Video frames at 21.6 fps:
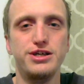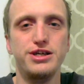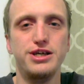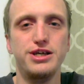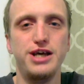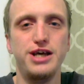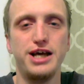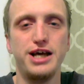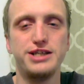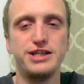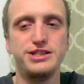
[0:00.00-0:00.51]

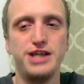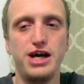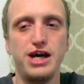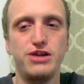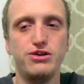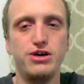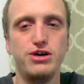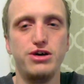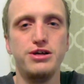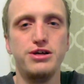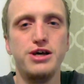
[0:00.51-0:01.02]

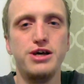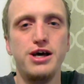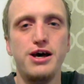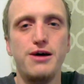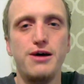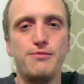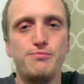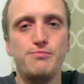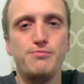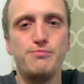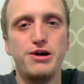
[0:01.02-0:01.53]
etc.
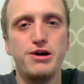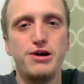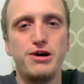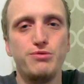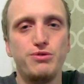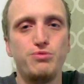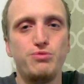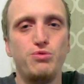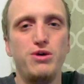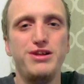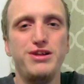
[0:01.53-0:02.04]
But
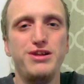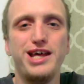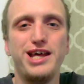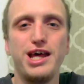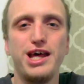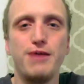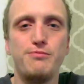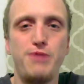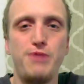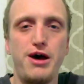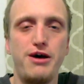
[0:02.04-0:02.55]
with 1
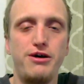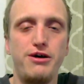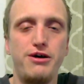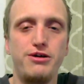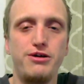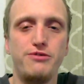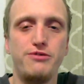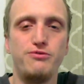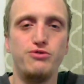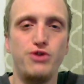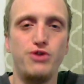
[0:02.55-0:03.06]
gigabyte
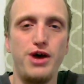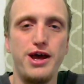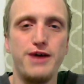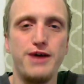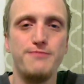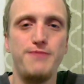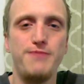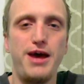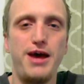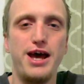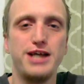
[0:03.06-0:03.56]
of
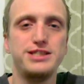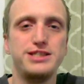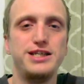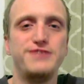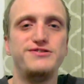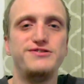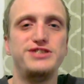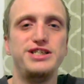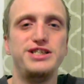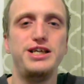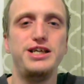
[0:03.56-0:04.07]
RAM,
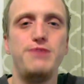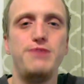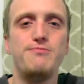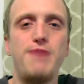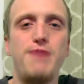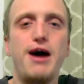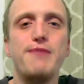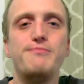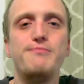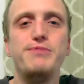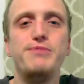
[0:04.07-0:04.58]
XFCE
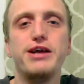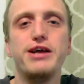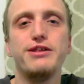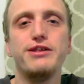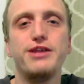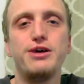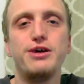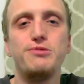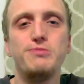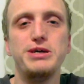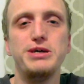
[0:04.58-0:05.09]
might be a
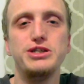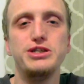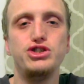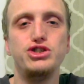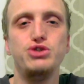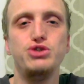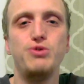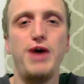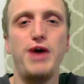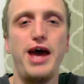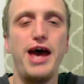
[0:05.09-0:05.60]
little bit
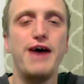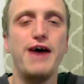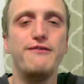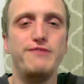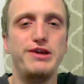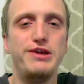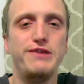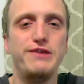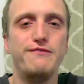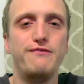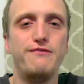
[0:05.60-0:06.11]
too
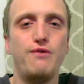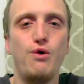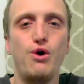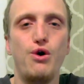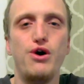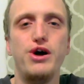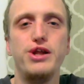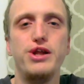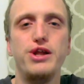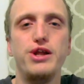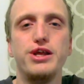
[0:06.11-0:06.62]
heavy
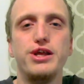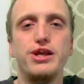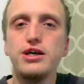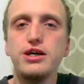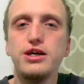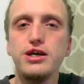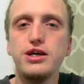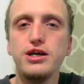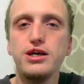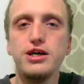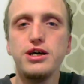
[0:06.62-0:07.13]
for it.
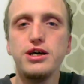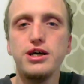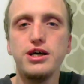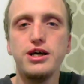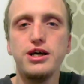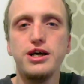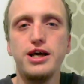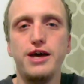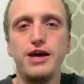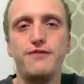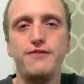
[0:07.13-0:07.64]

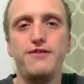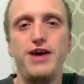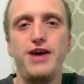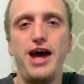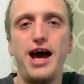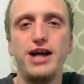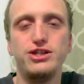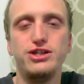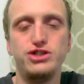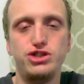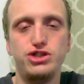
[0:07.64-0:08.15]
If it
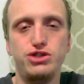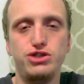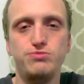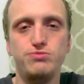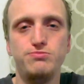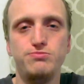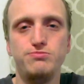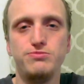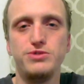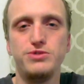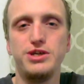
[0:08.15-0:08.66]
had
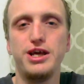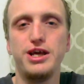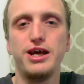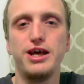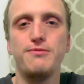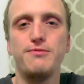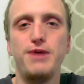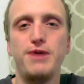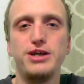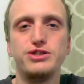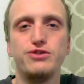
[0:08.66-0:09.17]
2
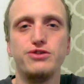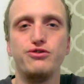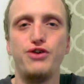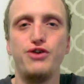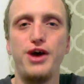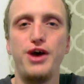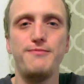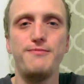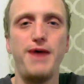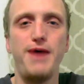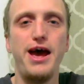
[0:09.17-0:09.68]
gigabytes of
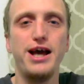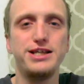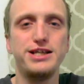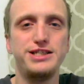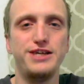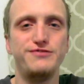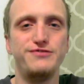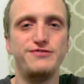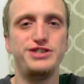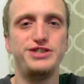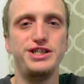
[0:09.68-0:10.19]
RAM,
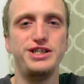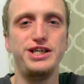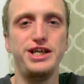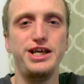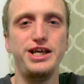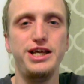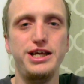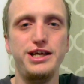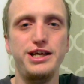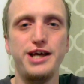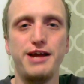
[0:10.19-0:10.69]

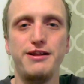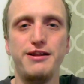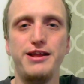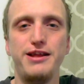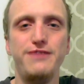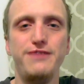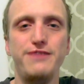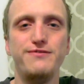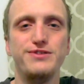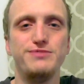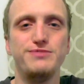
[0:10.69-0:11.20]
XFCE and
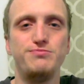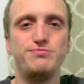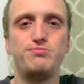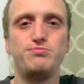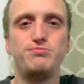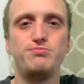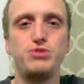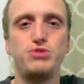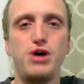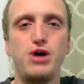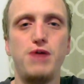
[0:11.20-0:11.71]
even
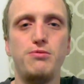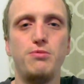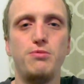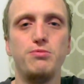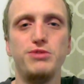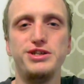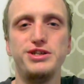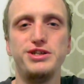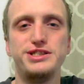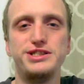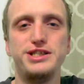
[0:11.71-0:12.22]

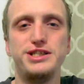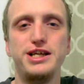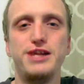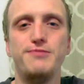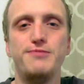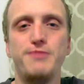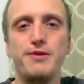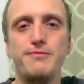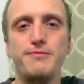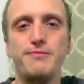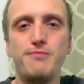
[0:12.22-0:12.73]
probably
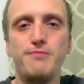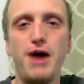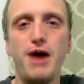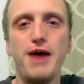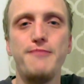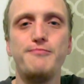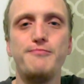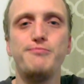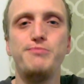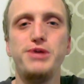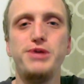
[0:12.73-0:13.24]
Cinnamon
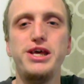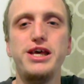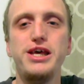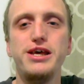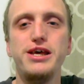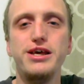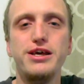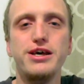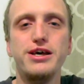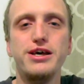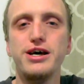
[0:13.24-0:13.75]
might
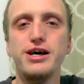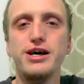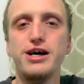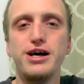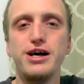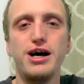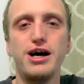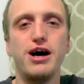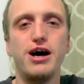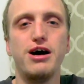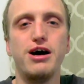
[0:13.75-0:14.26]
be
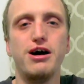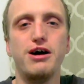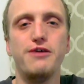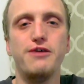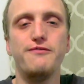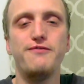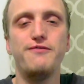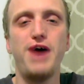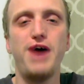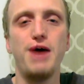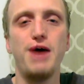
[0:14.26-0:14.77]
a
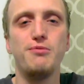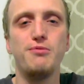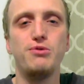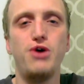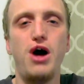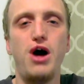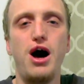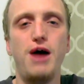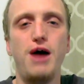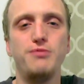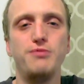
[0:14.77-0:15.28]
viable
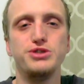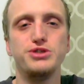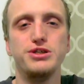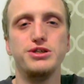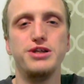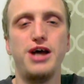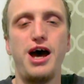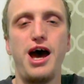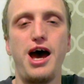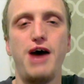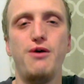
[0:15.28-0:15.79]
option.
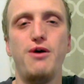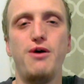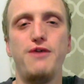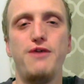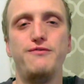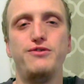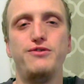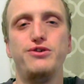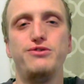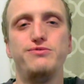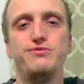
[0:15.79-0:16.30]

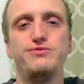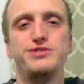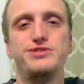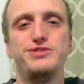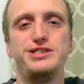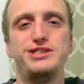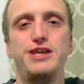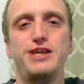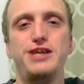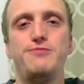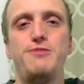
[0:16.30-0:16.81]
However,
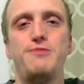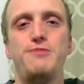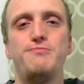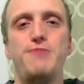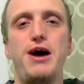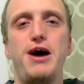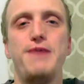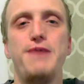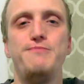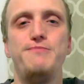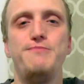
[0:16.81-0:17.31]
Cinnamon
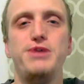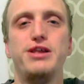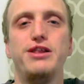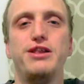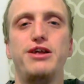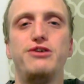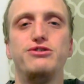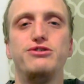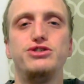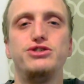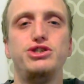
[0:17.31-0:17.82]
might be a
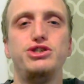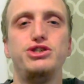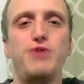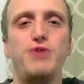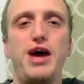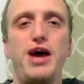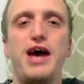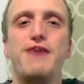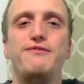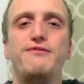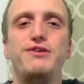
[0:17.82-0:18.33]
little too
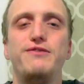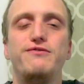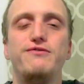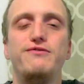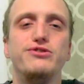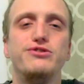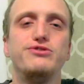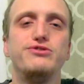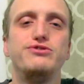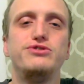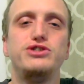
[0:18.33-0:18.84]
heavy
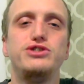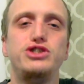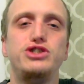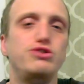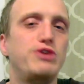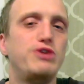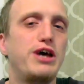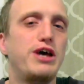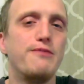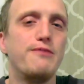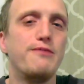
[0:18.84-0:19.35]
for
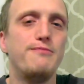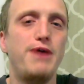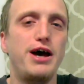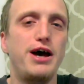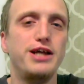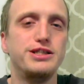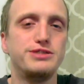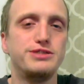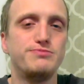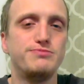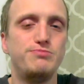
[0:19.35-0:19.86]
2
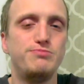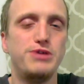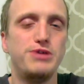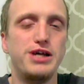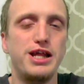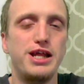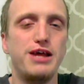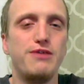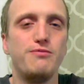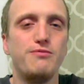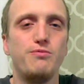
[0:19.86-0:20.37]
gigabytes,
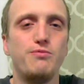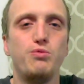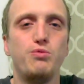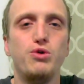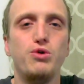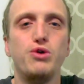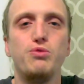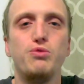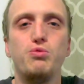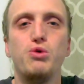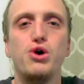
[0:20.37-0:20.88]
but it
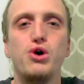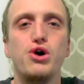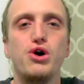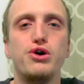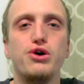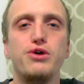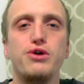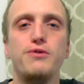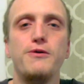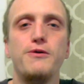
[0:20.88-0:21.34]
would work.